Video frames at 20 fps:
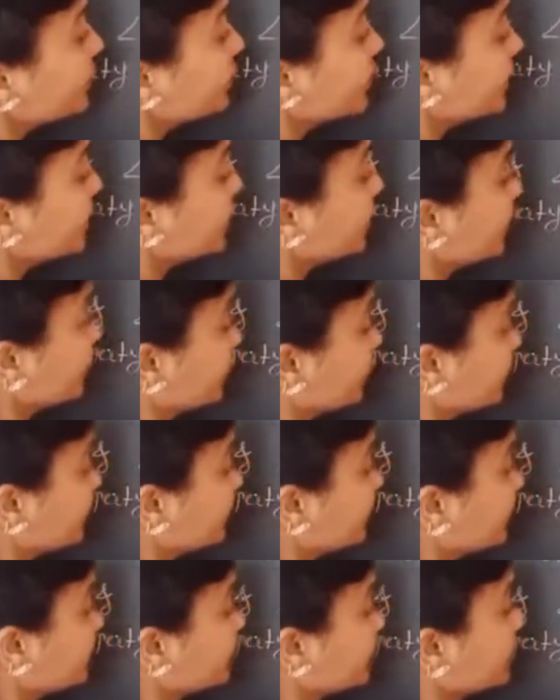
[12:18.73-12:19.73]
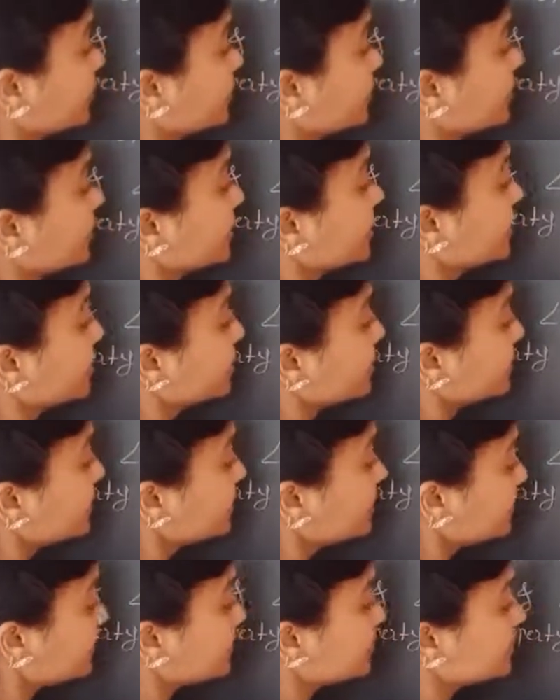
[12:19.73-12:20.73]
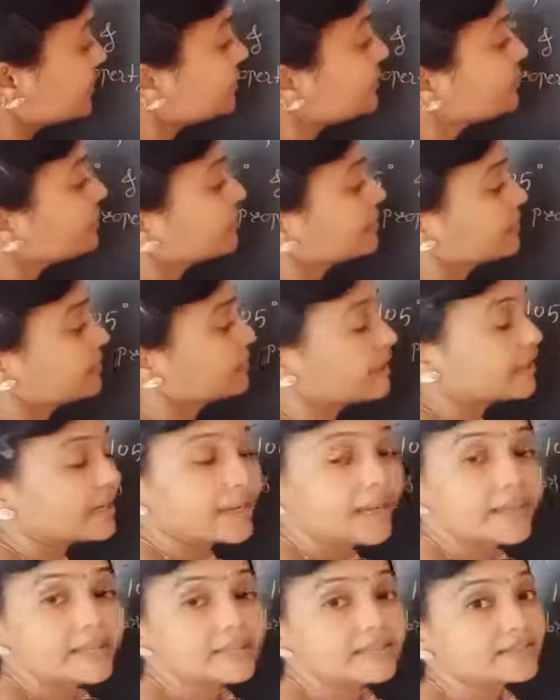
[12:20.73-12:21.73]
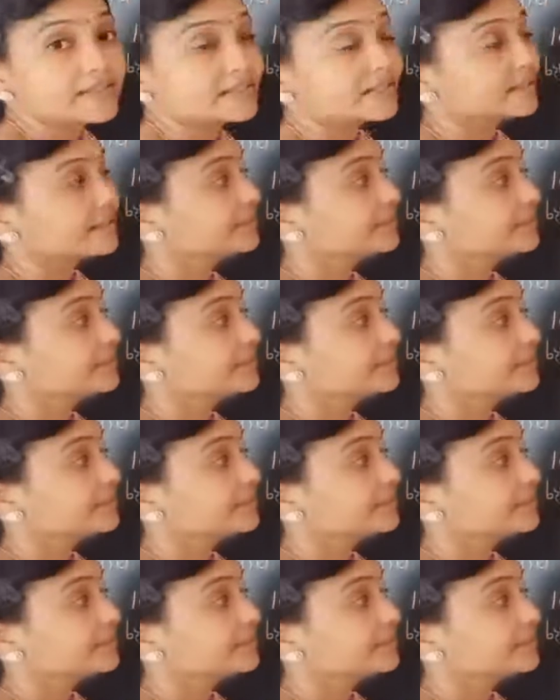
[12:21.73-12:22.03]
degree. This is the answer.